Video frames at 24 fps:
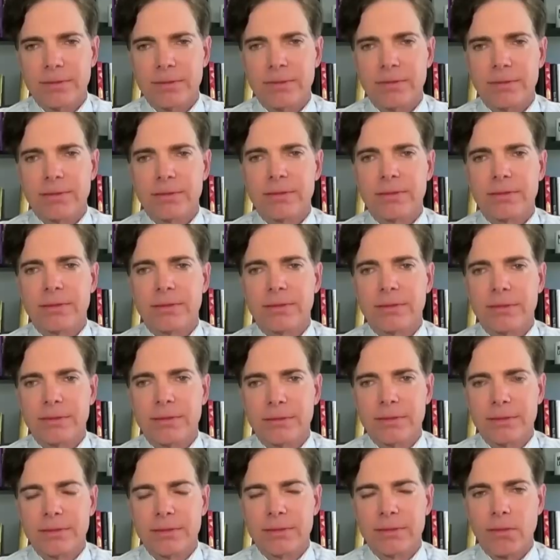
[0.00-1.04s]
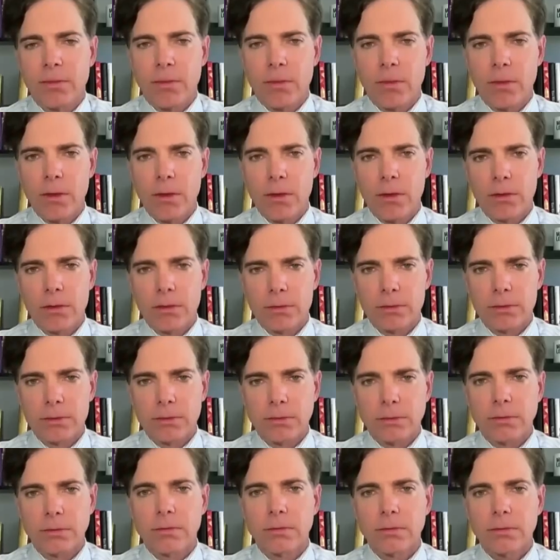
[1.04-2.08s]

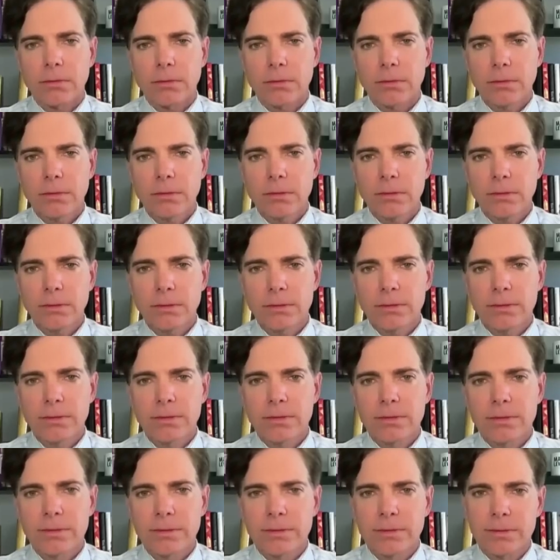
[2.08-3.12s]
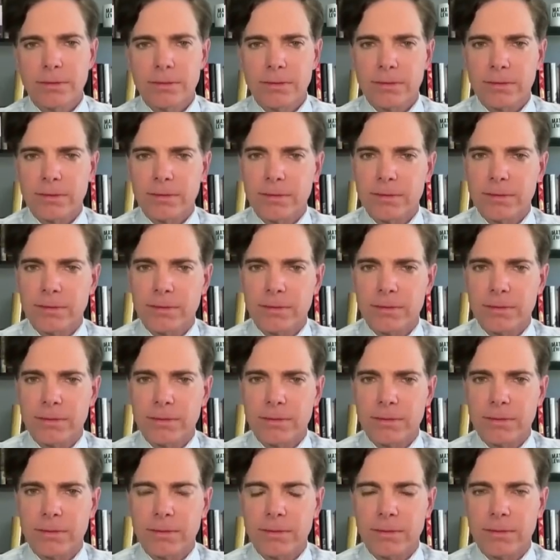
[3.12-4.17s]

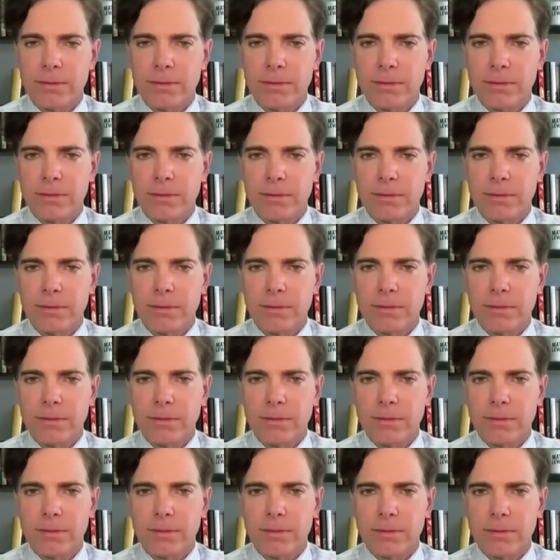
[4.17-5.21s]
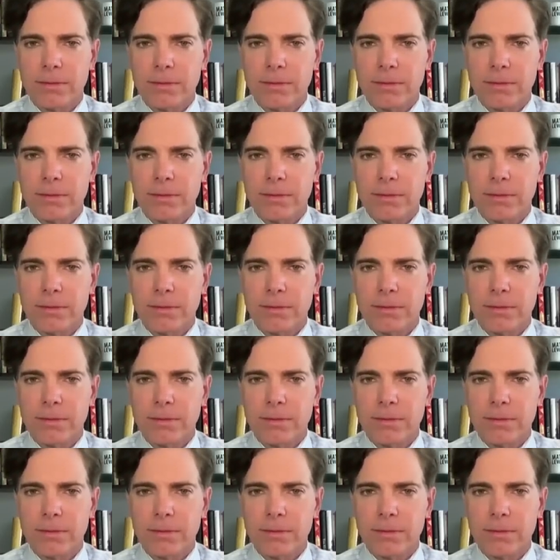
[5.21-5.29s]
(not speaking)